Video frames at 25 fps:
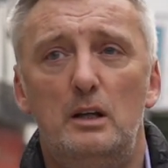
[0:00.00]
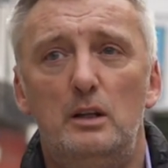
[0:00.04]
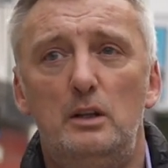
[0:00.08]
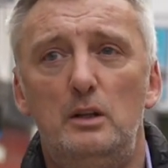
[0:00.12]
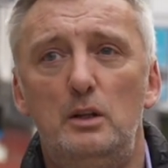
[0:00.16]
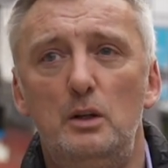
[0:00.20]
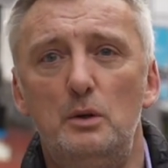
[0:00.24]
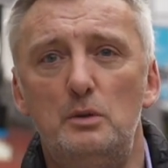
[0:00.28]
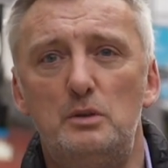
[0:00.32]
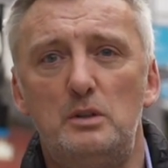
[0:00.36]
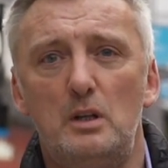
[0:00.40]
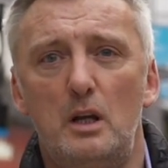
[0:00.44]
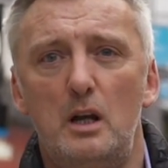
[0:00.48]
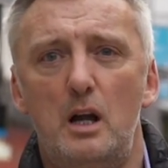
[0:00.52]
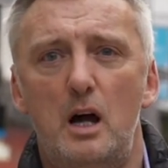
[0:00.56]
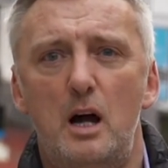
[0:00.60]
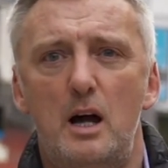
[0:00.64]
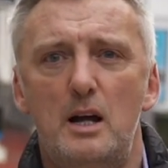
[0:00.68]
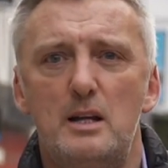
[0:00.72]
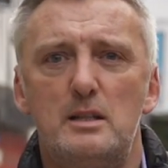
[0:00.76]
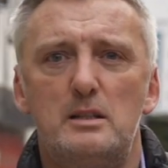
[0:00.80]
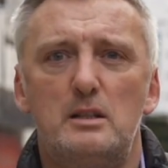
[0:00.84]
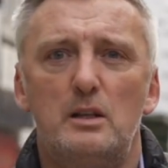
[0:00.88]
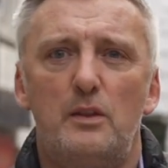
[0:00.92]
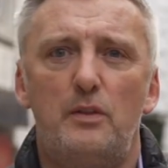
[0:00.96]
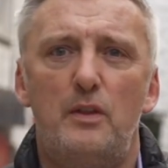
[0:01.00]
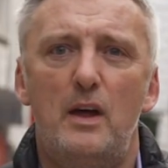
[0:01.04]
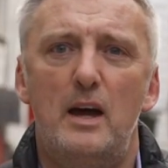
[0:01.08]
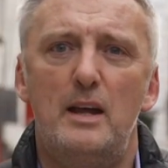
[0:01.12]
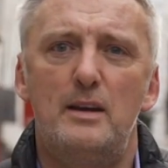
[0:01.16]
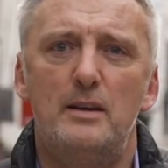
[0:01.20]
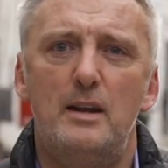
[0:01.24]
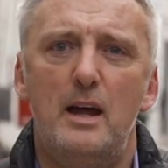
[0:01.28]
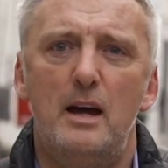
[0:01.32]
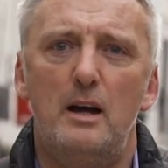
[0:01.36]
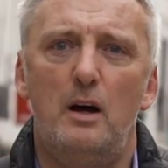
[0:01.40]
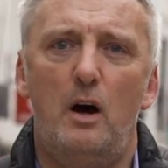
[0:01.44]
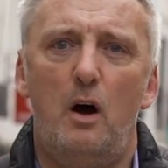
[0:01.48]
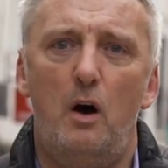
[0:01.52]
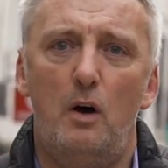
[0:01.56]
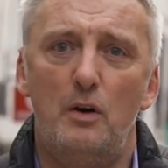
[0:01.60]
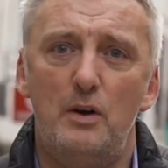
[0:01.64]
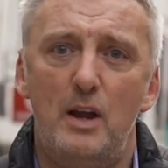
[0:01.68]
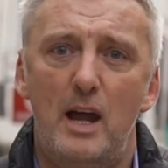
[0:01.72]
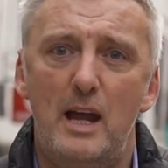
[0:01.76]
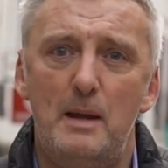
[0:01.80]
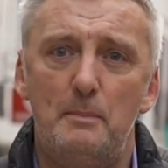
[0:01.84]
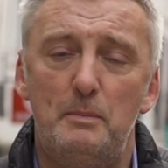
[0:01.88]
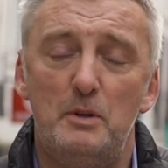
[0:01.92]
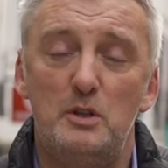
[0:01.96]
utilise our
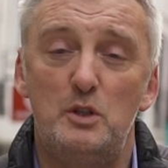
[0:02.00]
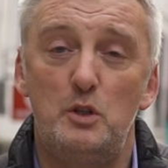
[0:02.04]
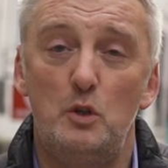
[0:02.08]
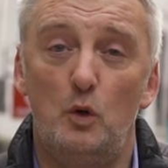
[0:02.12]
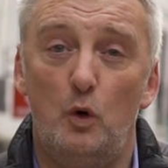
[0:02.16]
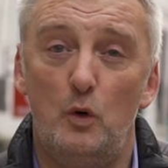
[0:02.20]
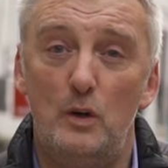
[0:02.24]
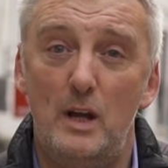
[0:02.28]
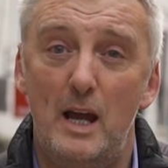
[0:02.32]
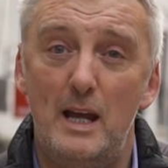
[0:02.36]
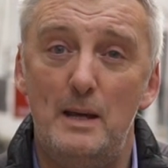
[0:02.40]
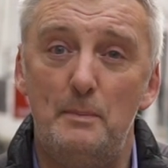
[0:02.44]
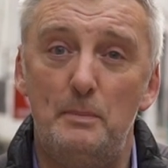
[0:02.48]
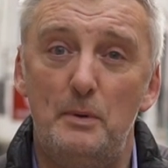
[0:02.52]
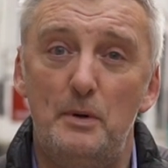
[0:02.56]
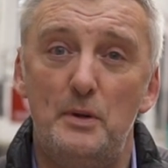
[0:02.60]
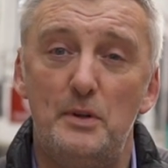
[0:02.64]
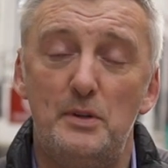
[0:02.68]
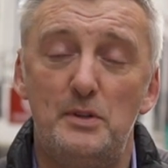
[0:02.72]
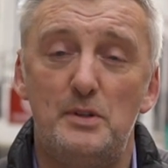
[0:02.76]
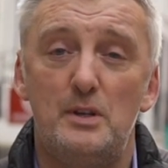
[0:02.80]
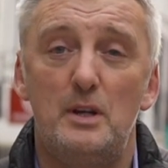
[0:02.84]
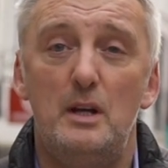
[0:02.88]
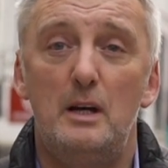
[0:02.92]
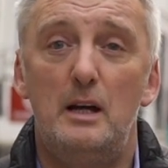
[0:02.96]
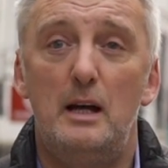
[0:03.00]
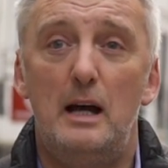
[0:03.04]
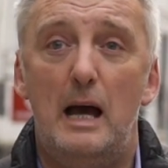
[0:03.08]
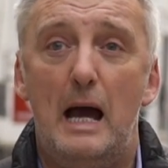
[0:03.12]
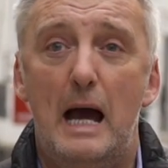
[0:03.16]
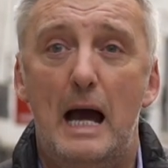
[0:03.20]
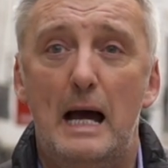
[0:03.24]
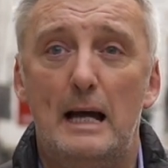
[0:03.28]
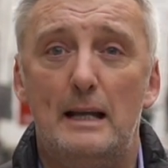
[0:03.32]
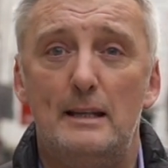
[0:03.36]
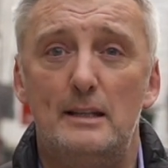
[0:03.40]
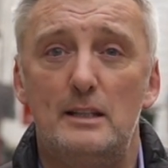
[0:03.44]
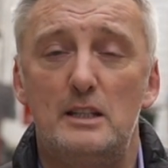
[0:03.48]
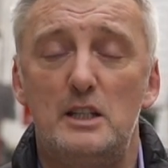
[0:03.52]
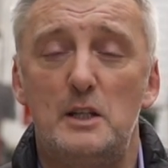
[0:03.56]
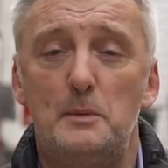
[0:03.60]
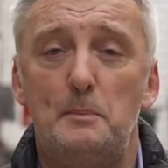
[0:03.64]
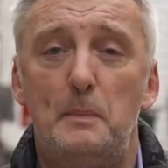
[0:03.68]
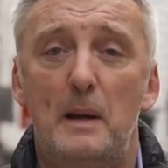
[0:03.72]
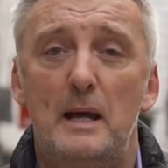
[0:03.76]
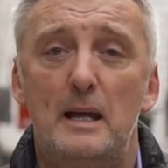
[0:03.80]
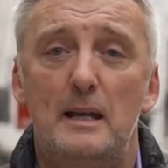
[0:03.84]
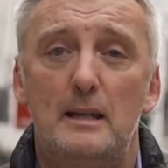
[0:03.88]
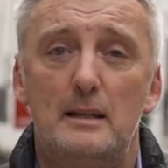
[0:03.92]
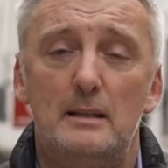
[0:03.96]
neighbours, your neighbours, and
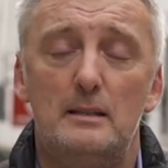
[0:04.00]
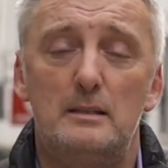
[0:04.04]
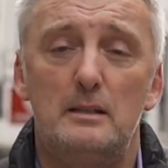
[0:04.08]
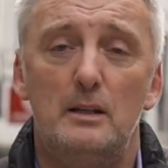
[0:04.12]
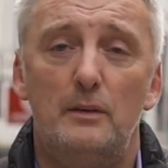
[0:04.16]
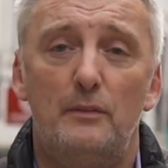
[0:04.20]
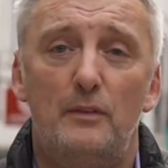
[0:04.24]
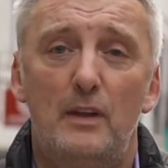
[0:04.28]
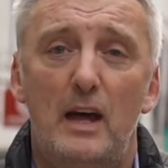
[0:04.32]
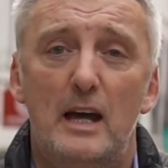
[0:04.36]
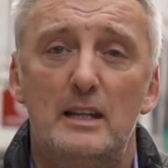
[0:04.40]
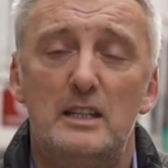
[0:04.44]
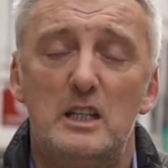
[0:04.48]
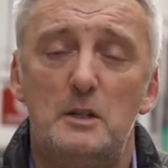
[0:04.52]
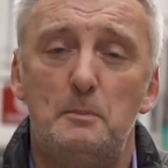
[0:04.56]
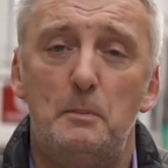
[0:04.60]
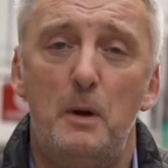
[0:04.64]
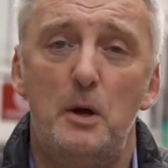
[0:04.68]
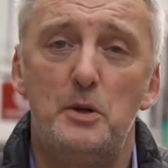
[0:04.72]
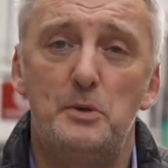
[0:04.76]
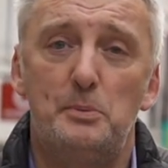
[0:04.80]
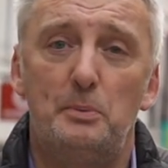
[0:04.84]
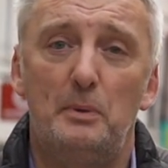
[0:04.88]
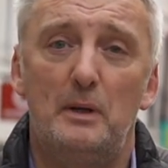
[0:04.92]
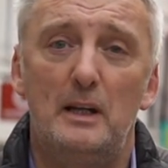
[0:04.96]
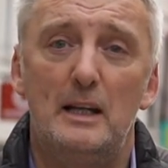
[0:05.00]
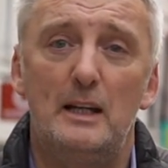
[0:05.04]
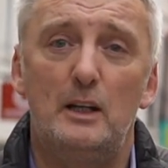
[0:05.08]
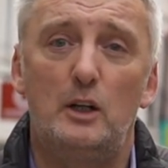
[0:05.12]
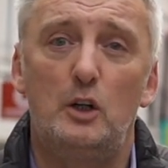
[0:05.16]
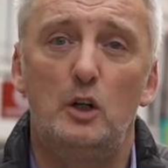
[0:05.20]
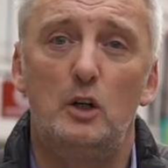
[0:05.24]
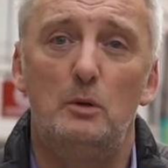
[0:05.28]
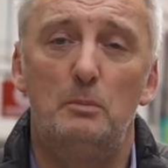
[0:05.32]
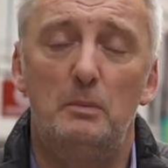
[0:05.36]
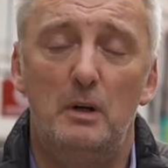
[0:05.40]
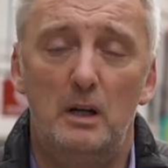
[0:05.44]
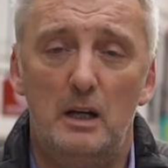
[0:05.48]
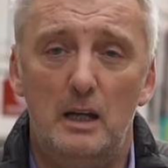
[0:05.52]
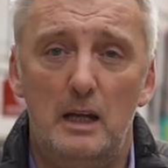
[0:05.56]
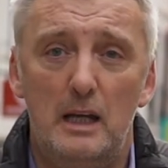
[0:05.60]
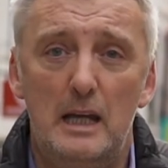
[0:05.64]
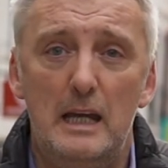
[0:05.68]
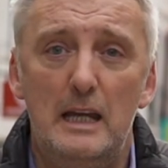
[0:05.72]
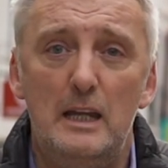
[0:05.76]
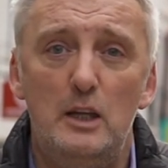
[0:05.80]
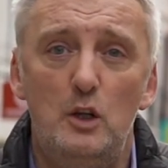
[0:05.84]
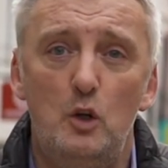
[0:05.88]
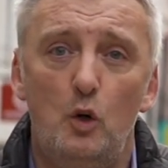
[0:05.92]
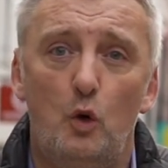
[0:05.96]
spend their disposable income
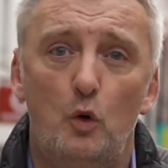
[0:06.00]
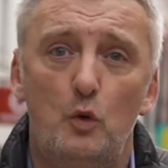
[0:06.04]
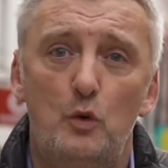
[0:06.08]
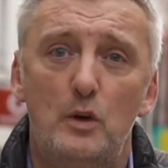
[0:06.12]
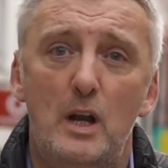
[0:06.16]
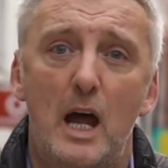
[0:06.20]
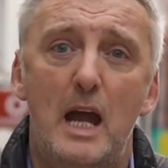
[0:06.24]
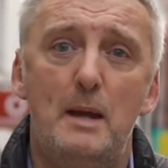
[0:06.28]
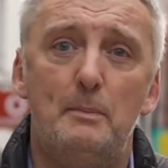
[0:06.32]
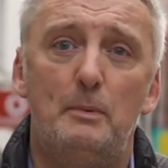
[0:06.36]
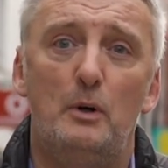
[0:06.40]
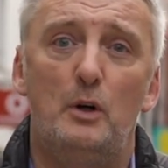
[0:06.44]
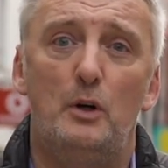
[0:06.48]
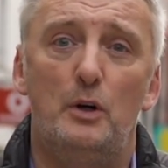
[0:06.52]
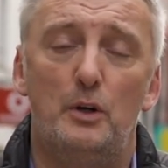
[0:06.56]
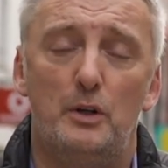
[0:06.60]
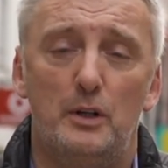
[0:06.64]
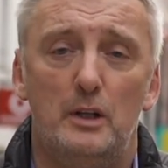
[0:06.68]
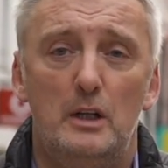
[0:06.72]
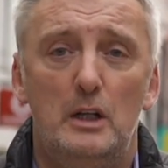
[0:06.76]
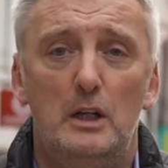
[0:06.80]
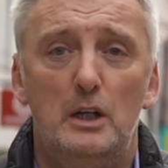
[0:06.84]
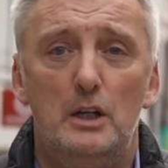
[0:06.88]
in your neighbourhood.